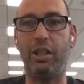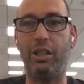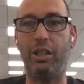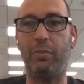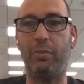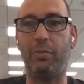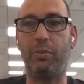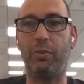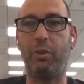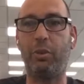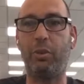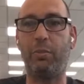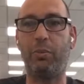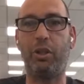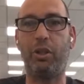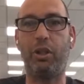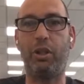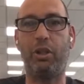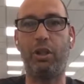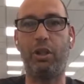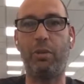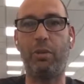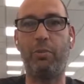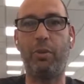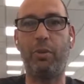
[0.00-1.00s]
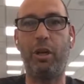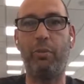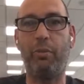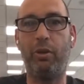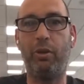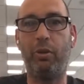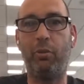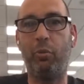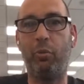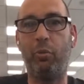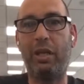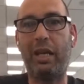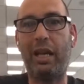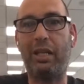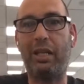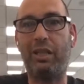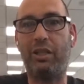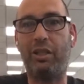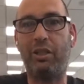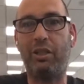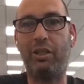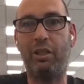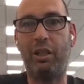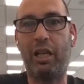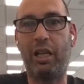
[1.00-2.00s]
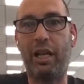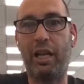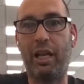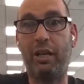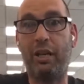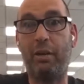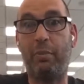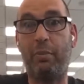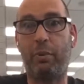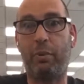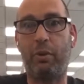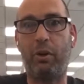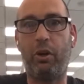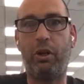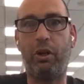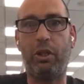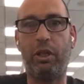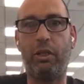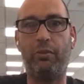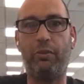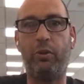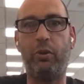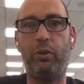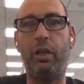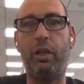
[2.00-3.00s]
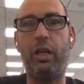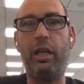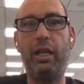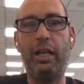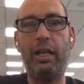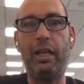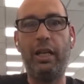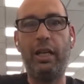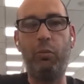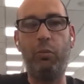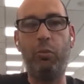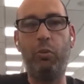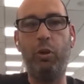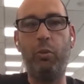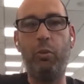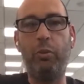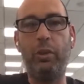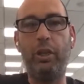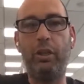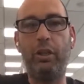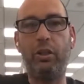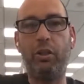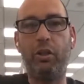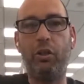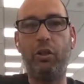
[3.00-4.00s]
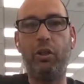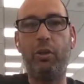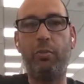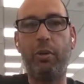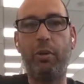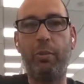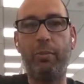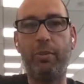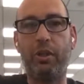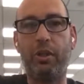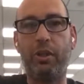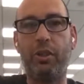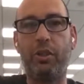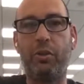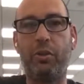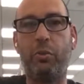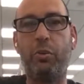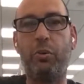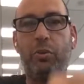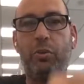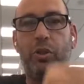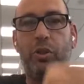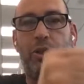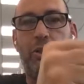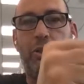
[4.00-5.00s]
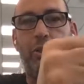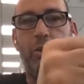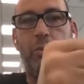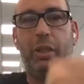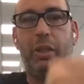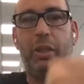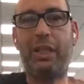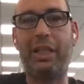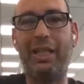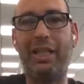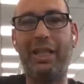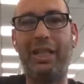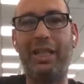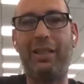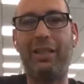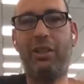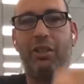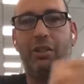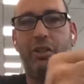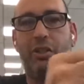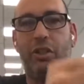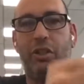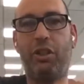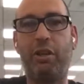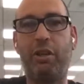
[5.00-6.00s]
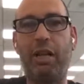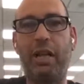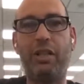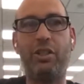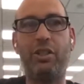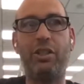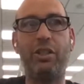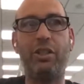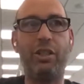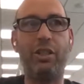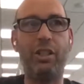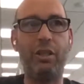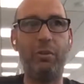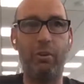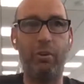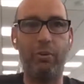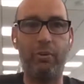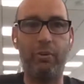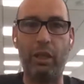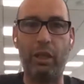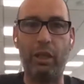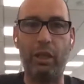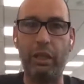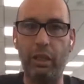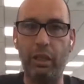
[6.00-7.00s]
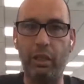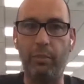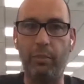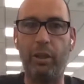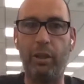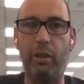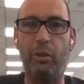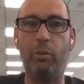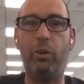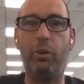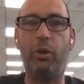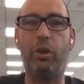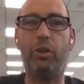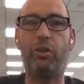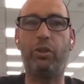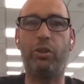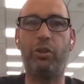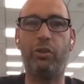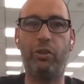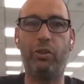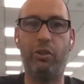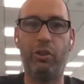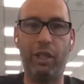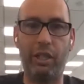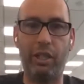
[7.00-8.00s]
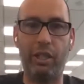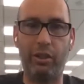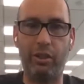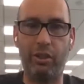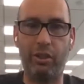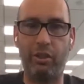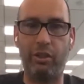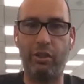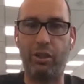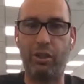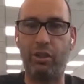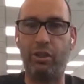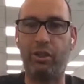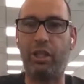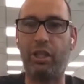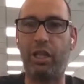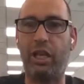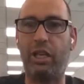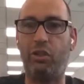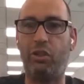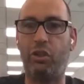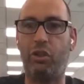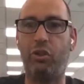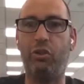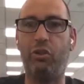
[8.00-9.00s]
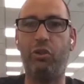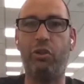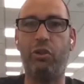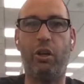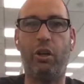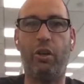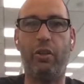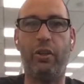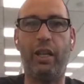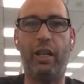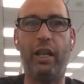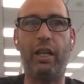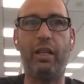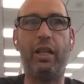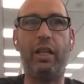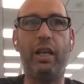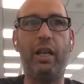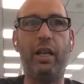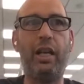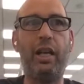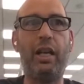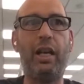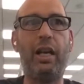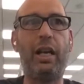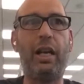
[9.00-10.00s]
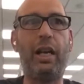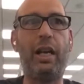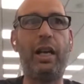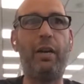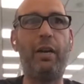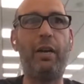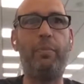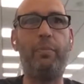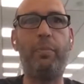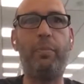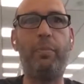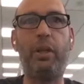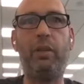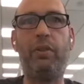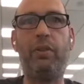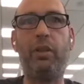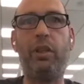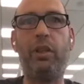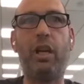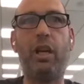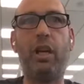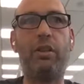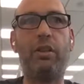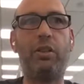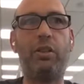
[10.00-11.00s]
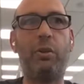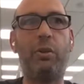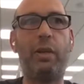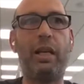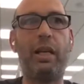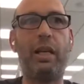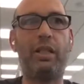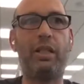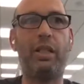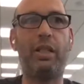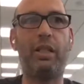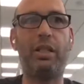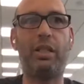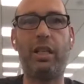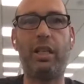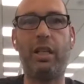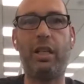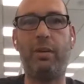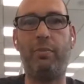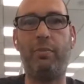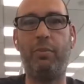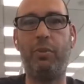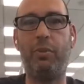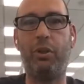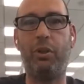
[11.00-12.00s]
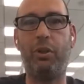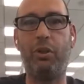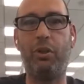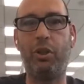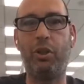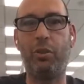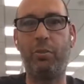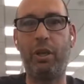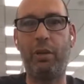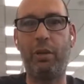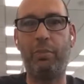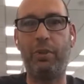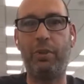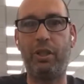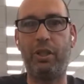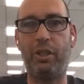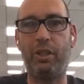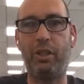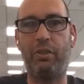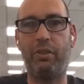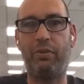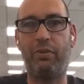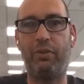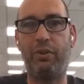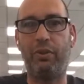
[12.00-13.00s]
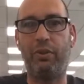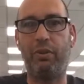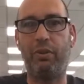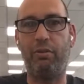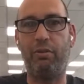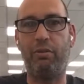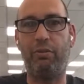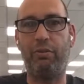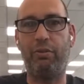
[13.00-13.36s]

subscription at the moment, we are still at a pro level. It will be, Google My Business will still be connected to your agency. We've got a little bit of work to do there, so stay tuned on that. But if you'd like to access Google My Business for